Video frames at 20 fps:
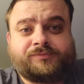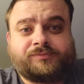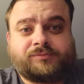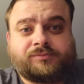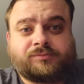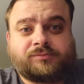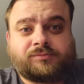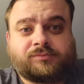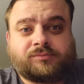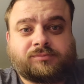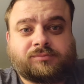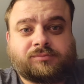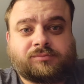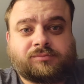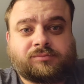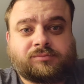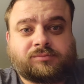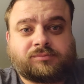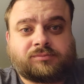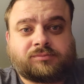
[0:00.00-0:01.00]

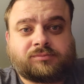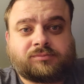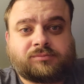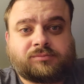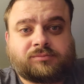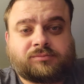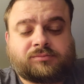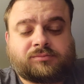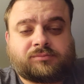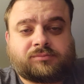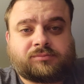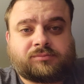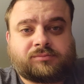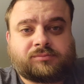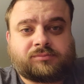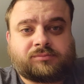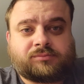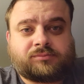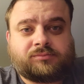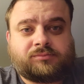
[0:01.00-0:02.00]

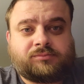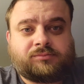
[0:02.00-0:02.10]
[no speech]